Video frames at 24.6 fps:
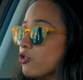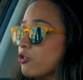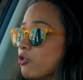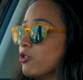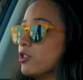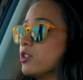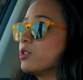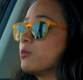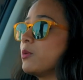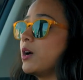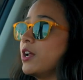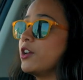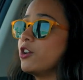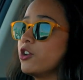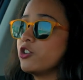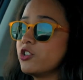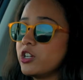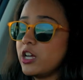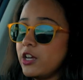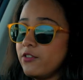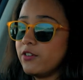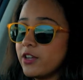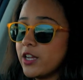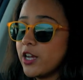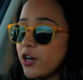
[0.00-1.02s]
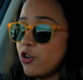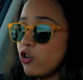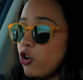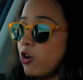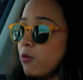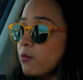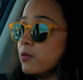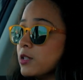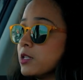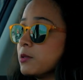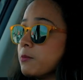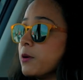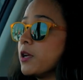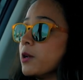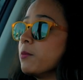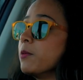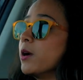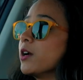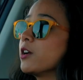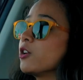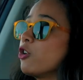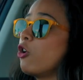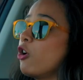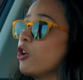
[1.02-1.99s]
roads while you're driving at normal speed,
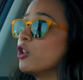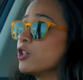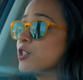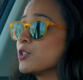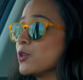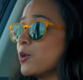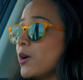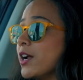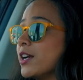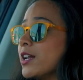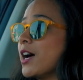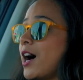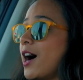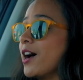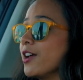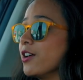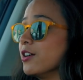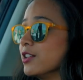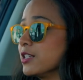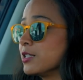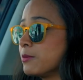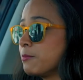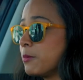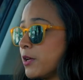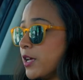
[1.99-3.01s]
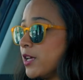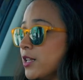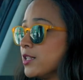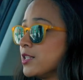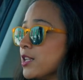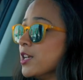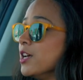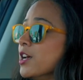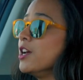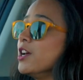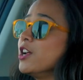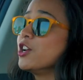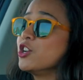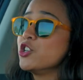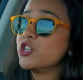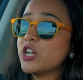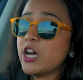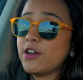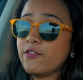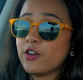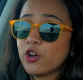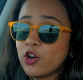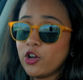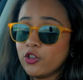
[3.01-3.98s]
but also at higher speeds.
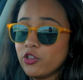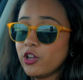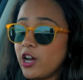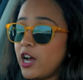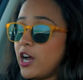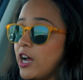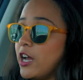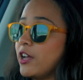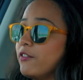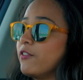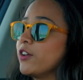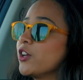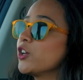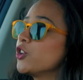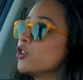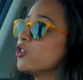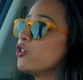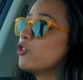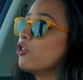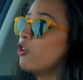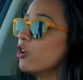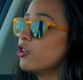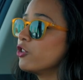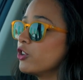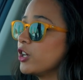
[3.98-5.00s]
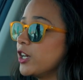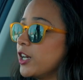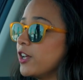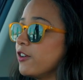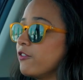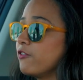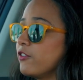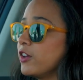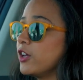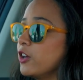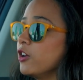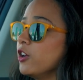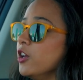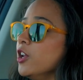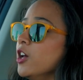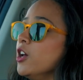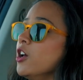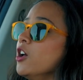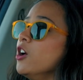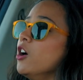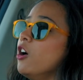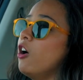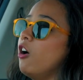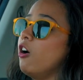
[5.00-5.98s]
Driving on the highway, you do not really feel
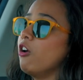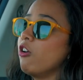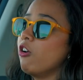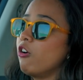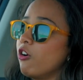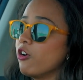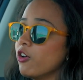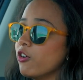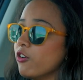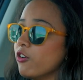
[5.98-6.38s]
a lot